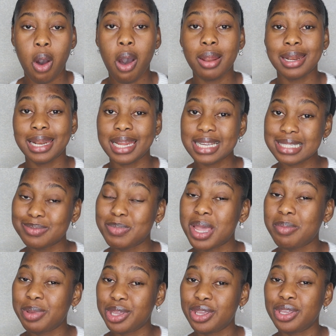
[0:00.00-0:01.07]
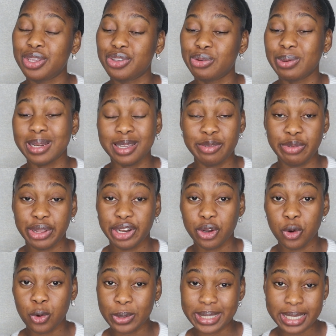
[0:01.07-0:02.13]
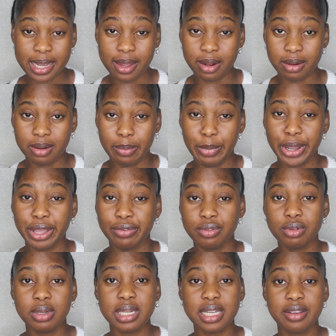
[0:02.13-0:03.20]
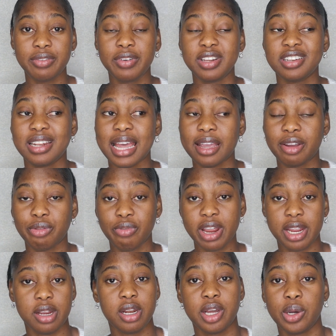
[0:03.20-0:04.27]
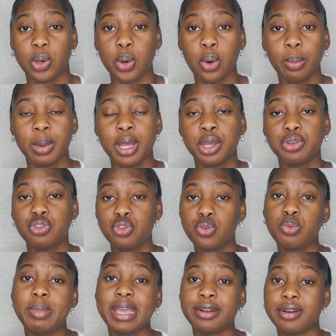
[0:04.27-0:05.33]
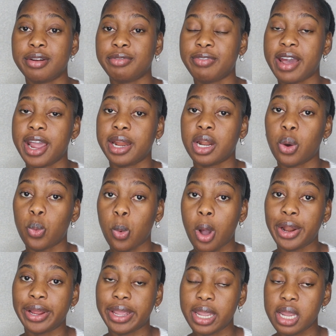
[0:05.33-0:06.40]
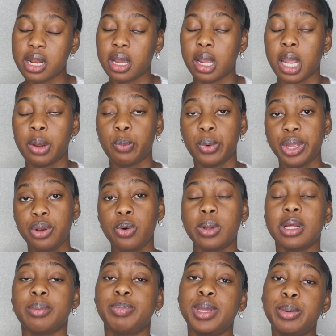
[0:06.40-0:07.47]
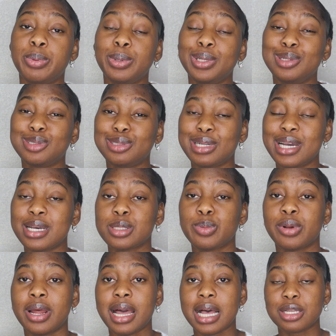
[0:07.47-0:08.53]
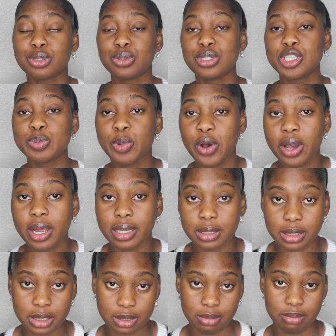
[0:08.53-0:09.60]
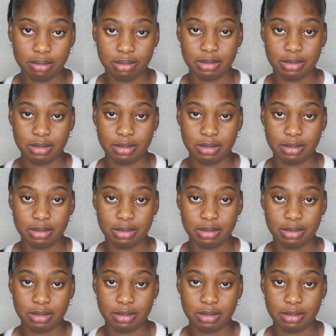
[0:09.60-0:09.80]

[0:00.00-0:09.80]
Unless maybe you live in a hotel, but if you live in like a regular home, you may not find a water heater. And we know that people in the diaspora are so spoiled,